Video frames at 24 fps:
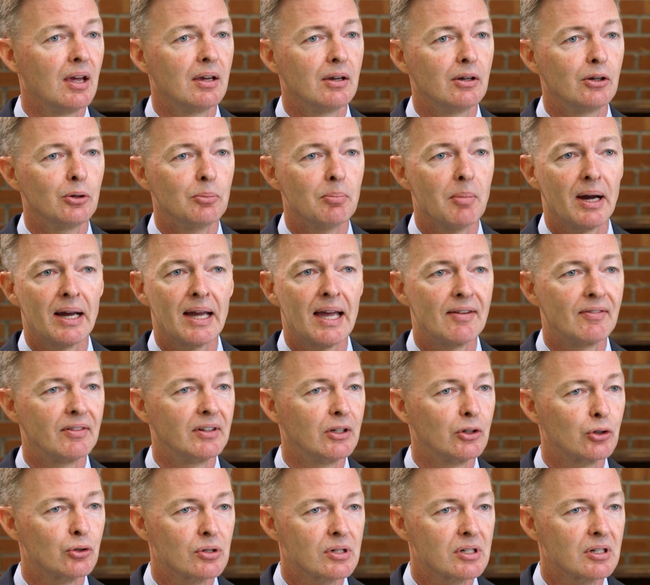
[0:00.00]
who might have an
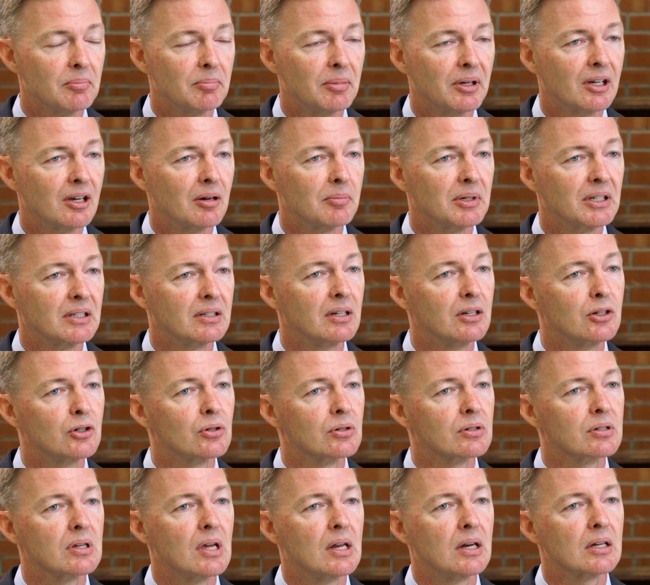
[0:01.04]
interest in becoming
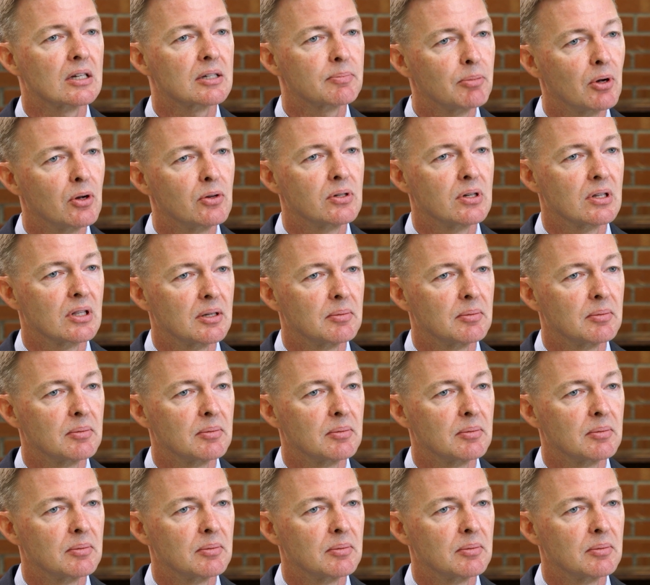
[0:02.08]
teachers and exposing